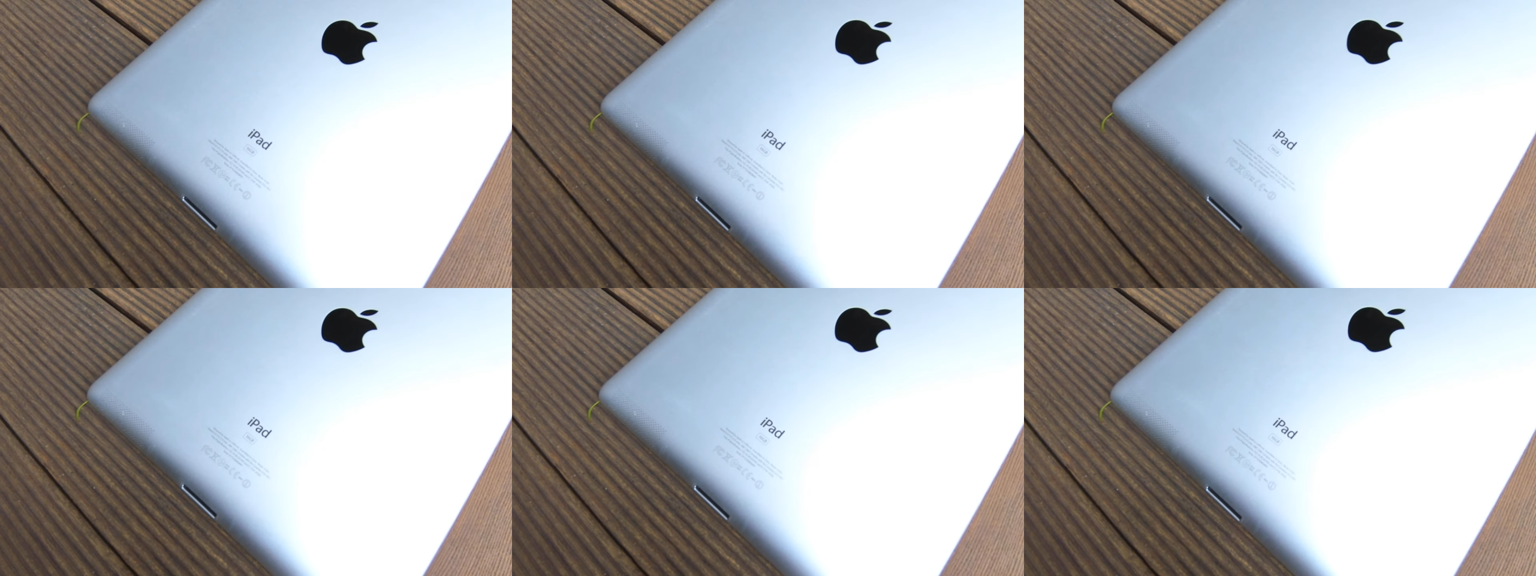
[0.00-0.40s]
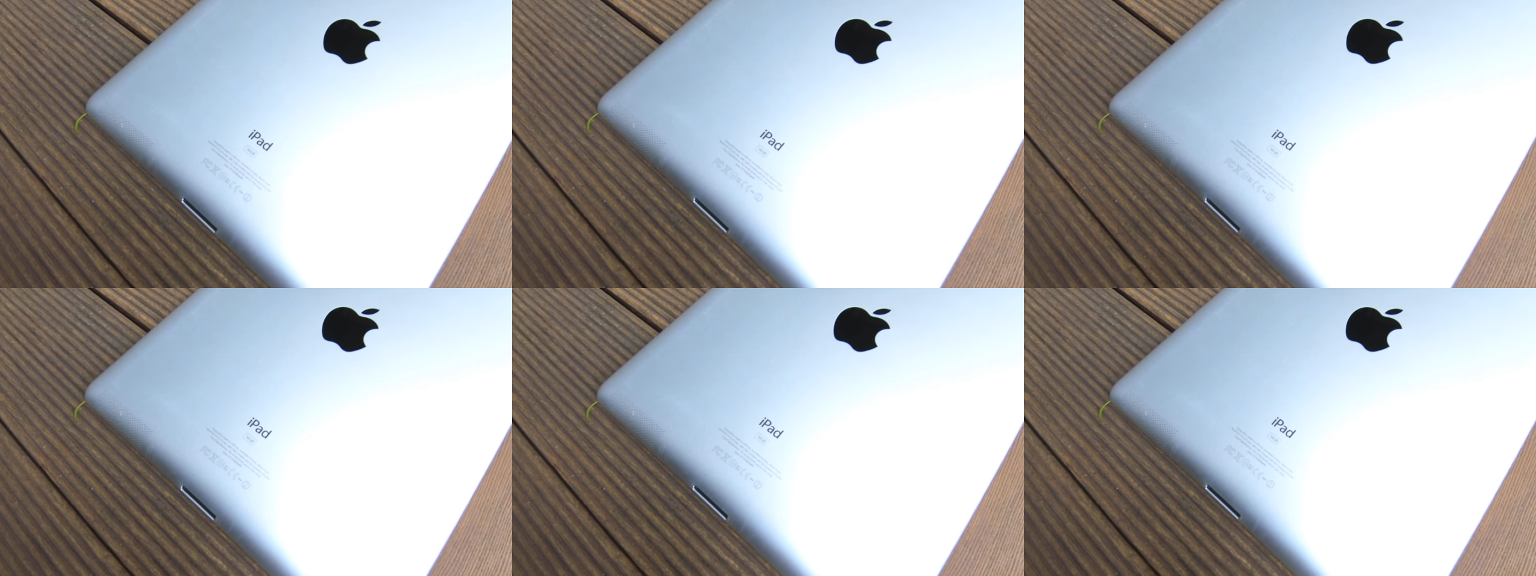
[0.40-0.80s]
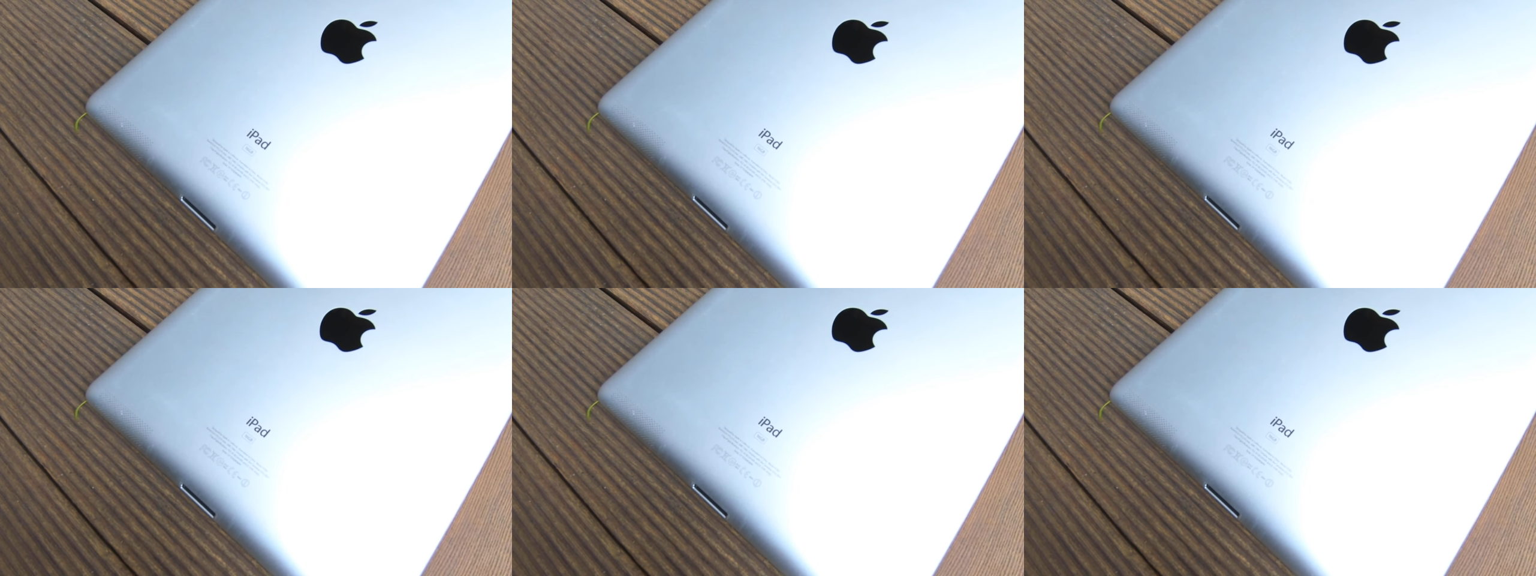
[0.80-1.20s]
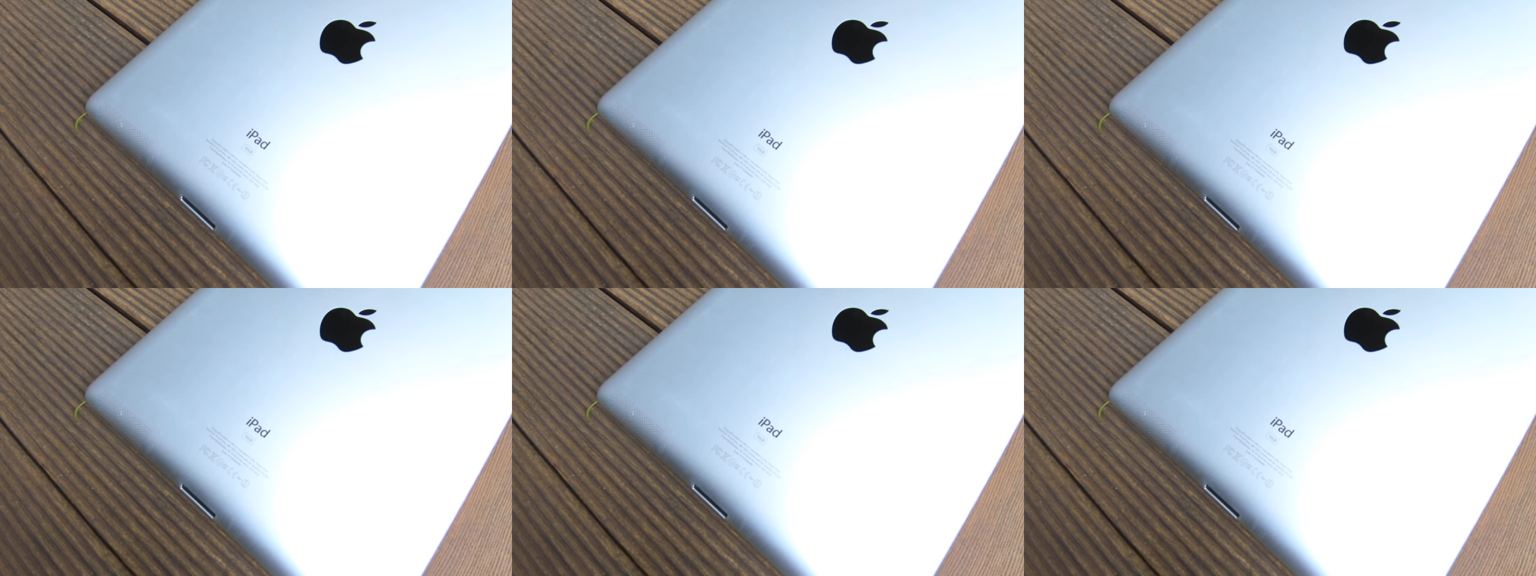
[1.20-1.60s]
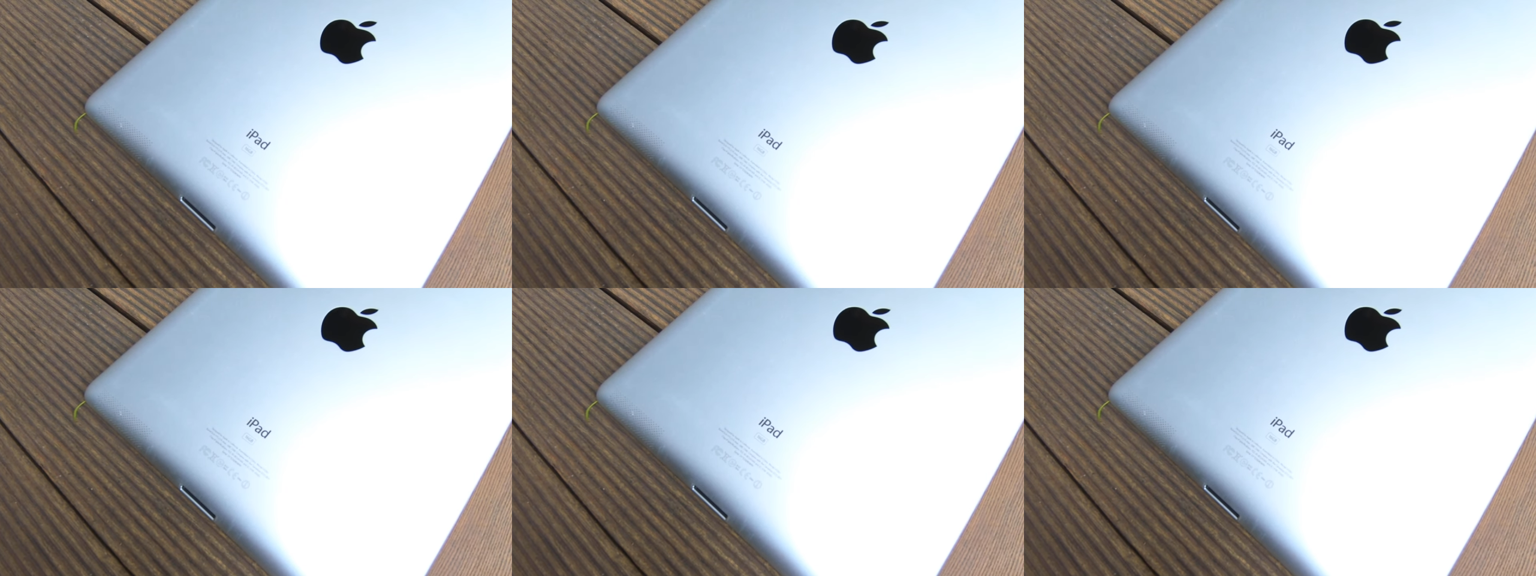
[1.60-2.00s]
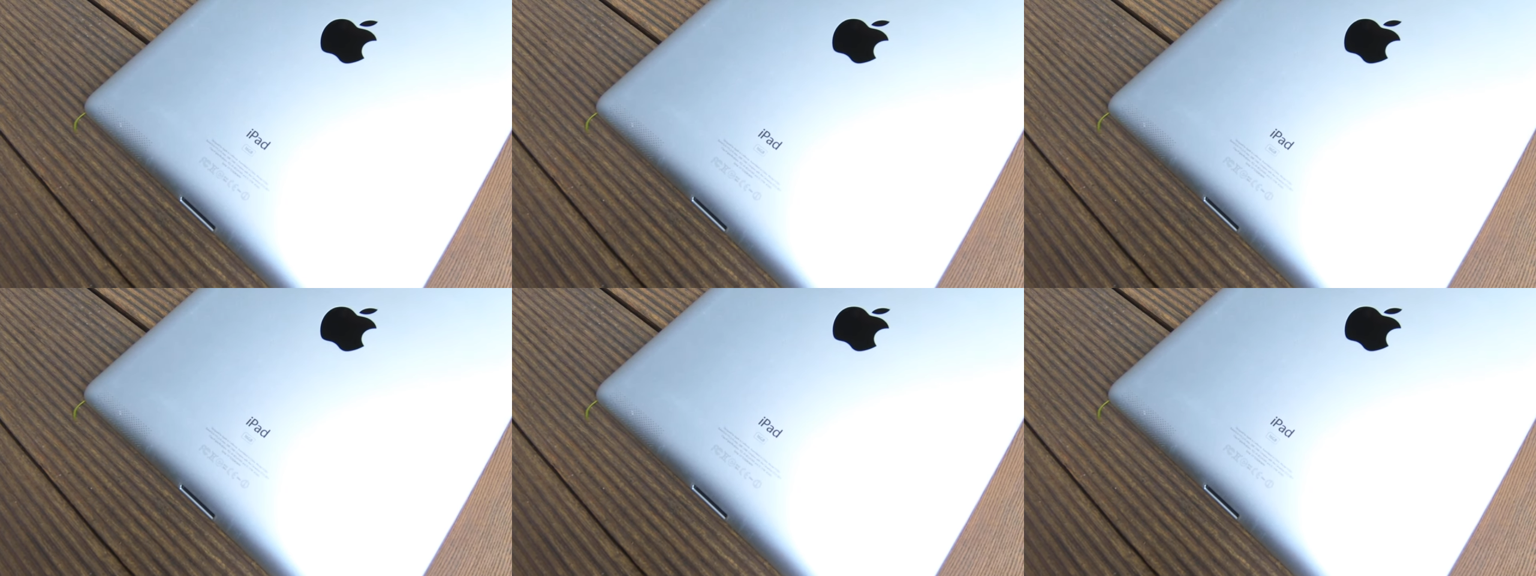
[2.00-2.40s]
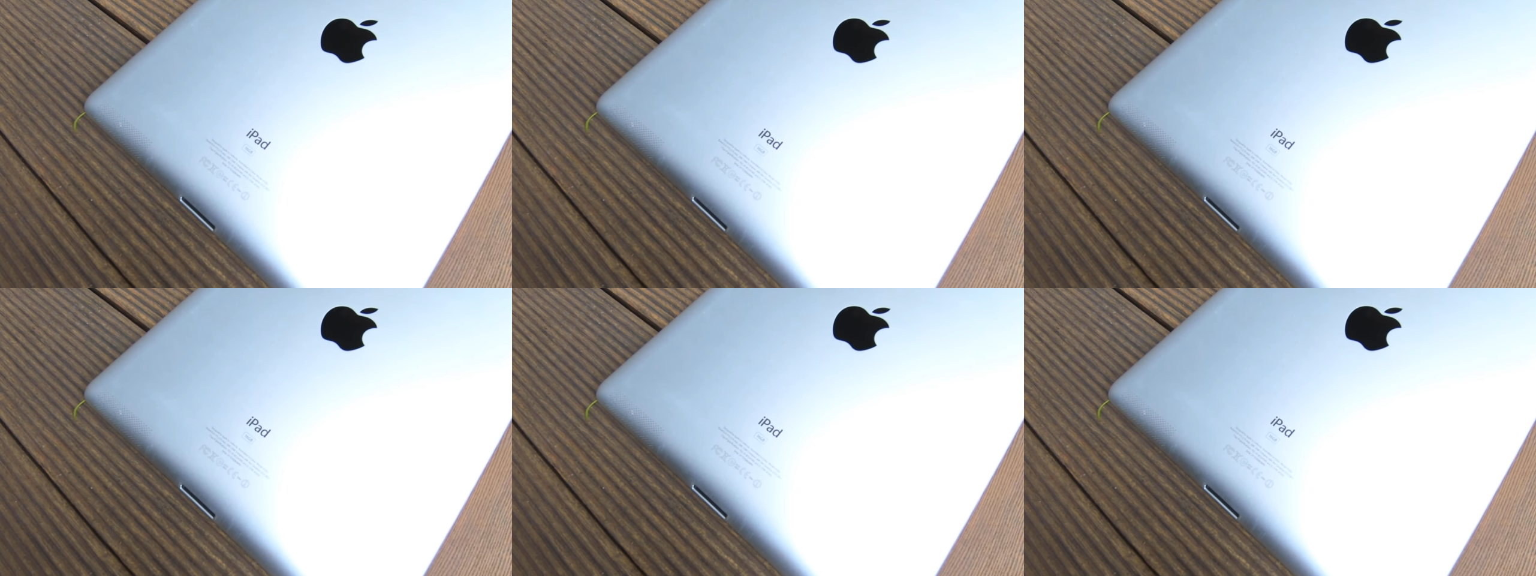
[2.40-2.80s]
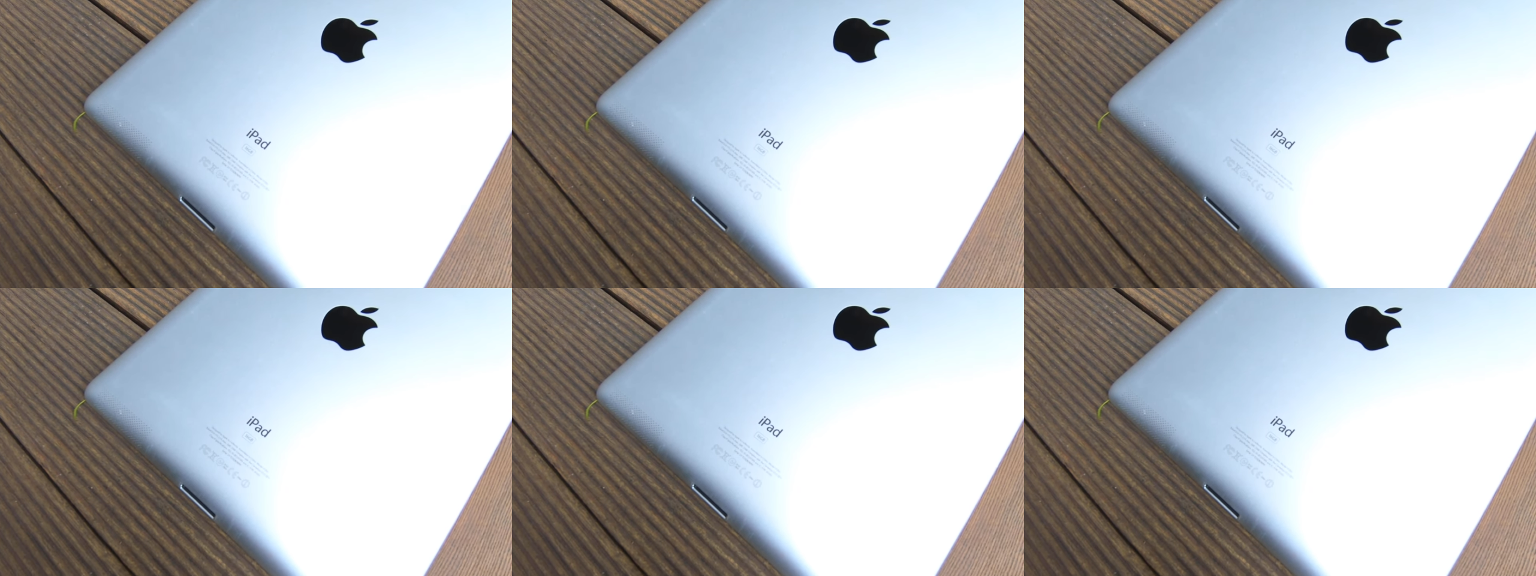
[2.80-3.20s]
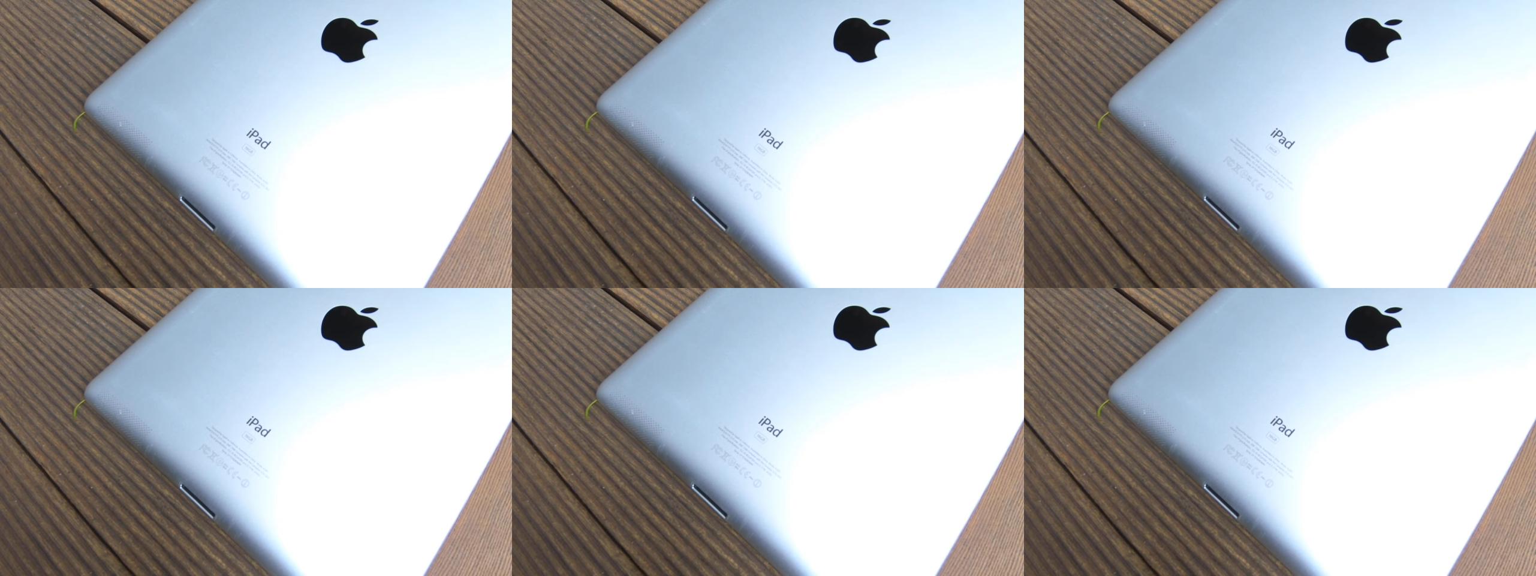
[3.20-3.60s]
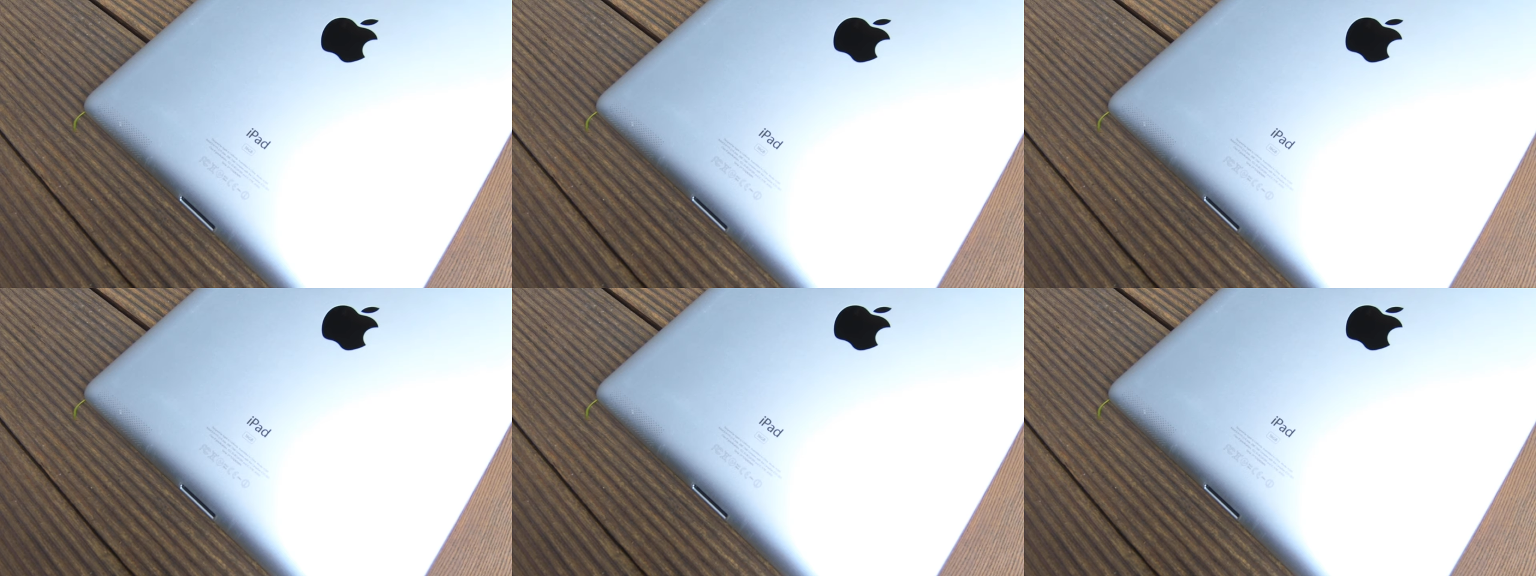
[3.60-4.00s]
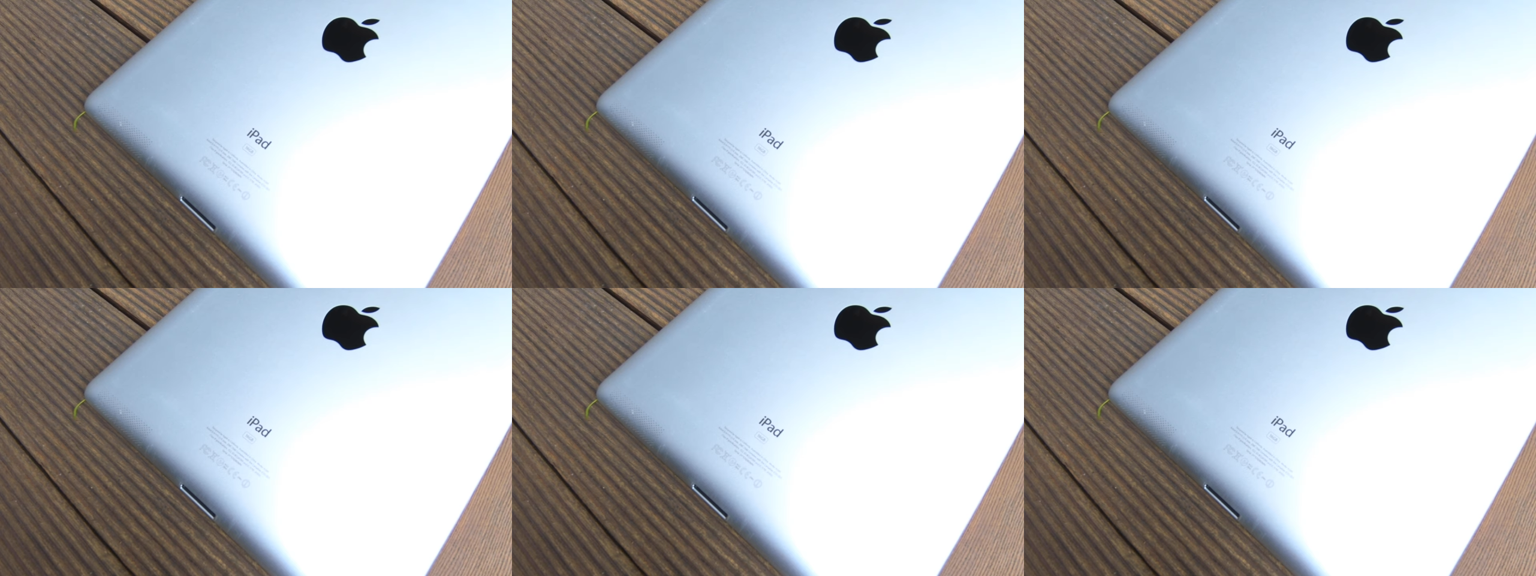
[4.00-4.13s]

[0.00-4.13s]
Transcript: (no speaker visible)